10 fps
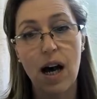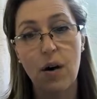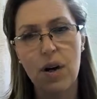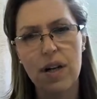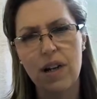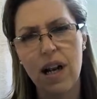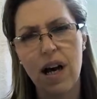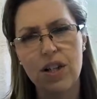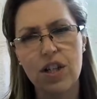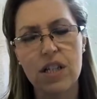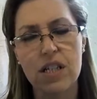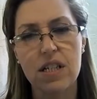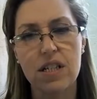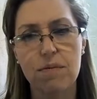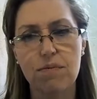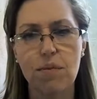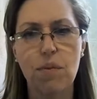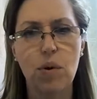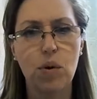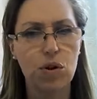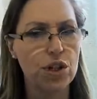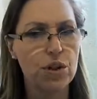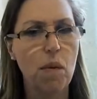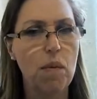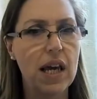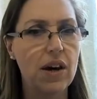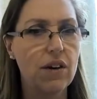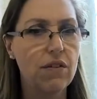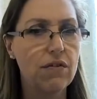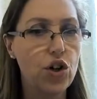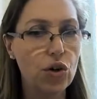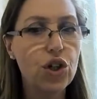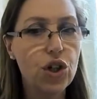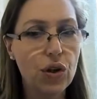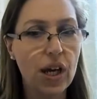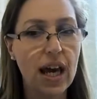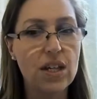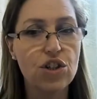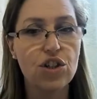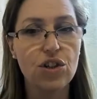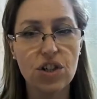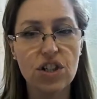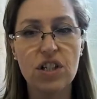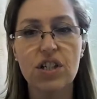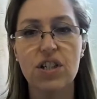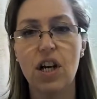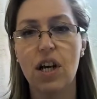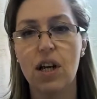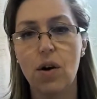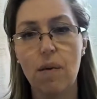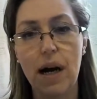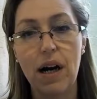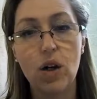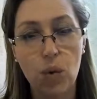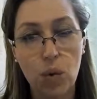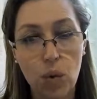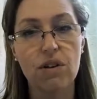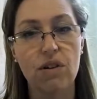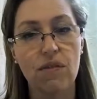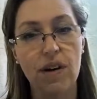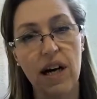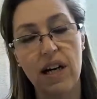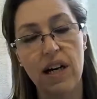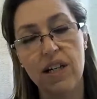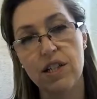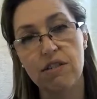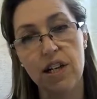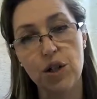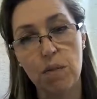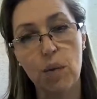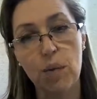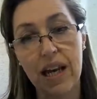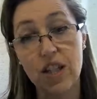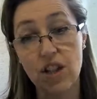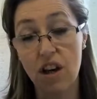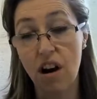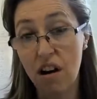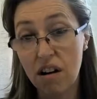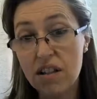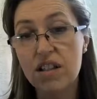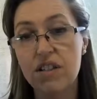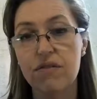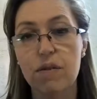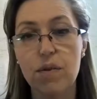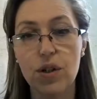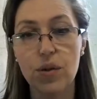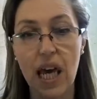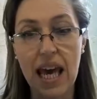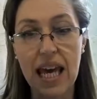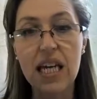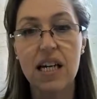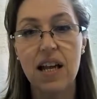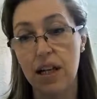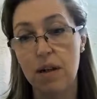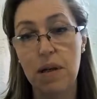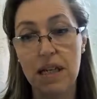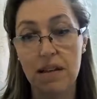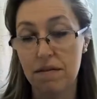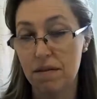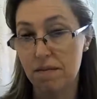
one of the largest proportions probably of non-UK students. About a quarter of our undergraduate population aren't from the UK. That